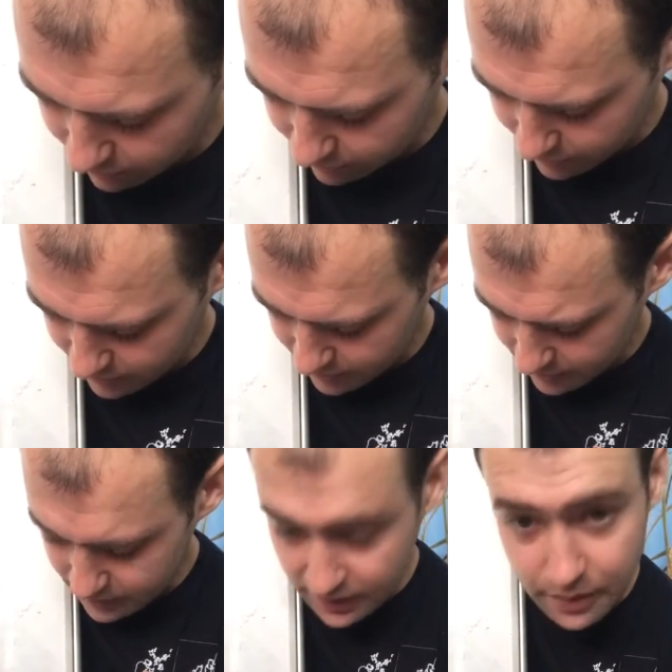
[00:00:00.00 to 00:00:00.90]
have an
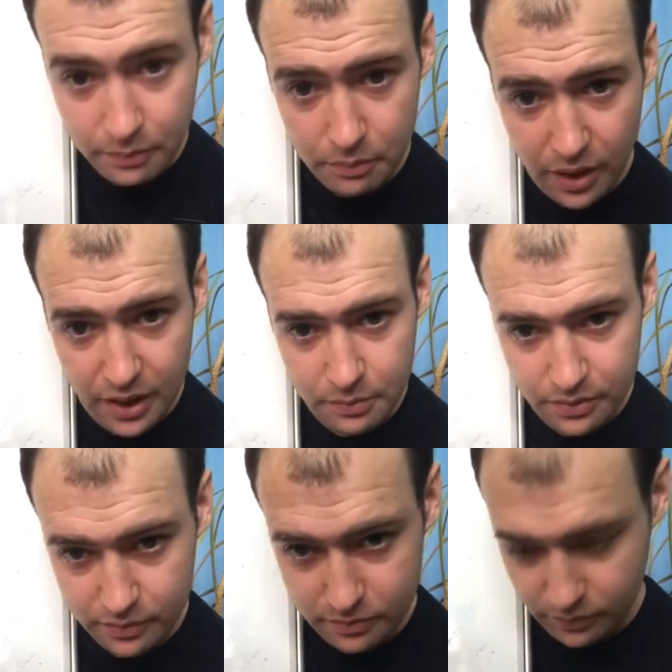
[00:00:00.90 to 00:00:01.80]
inlet pipe
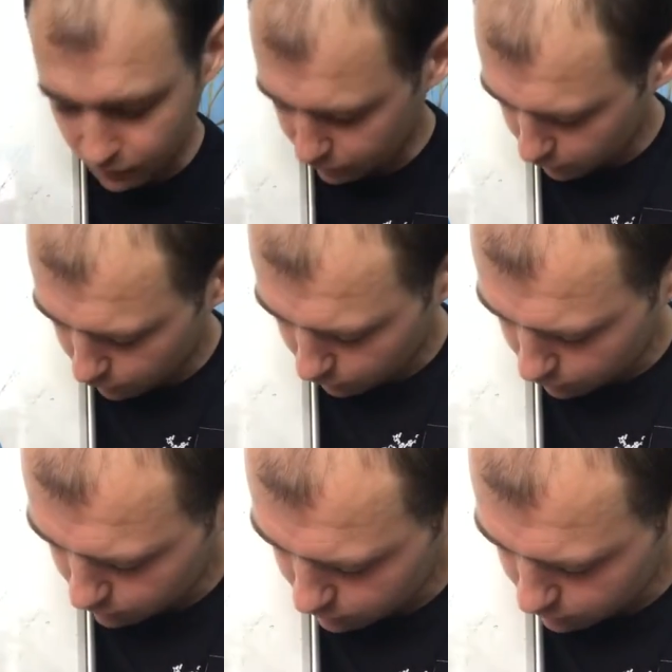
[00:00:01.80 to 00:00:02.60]
for